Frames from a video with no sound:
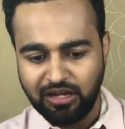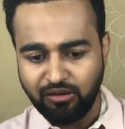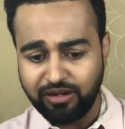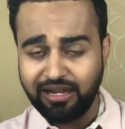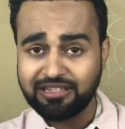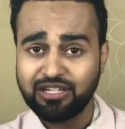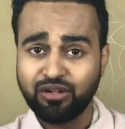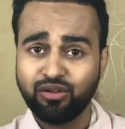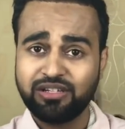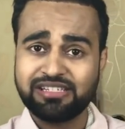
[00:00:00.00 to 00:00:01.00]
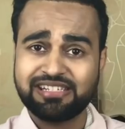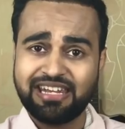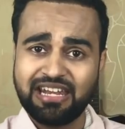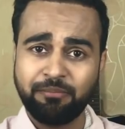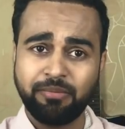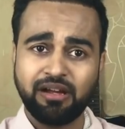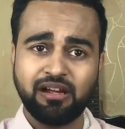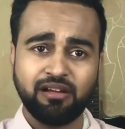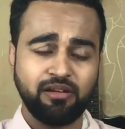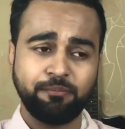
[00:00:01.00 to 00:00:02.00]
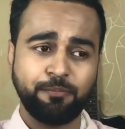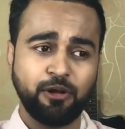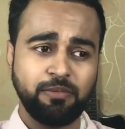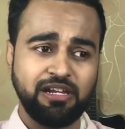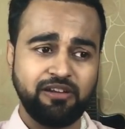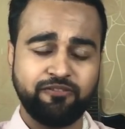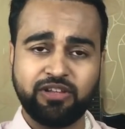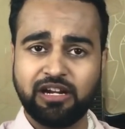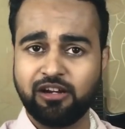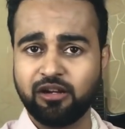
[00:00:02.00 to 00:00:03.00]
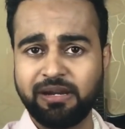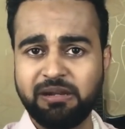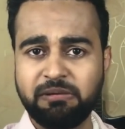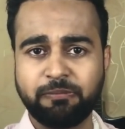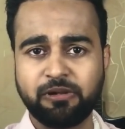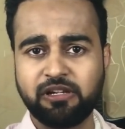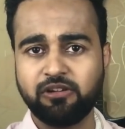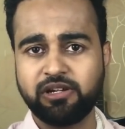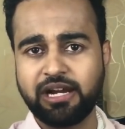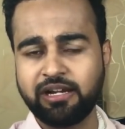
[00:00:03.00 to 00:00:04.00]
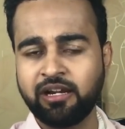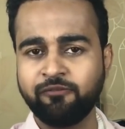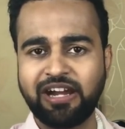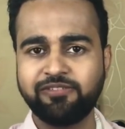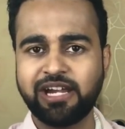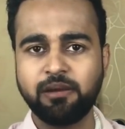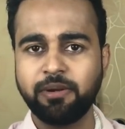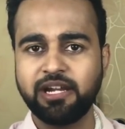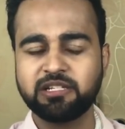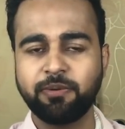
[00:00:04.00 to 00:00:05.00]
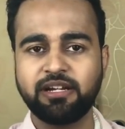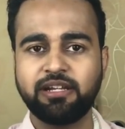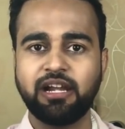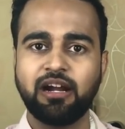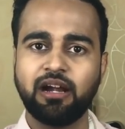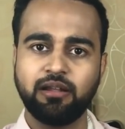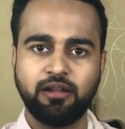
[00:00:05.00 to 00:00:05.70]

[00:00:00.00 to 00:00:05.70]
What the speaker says: Okay, so the SIN number, probably if there are not many people, you'll get it in 5-10 minutes, but there are,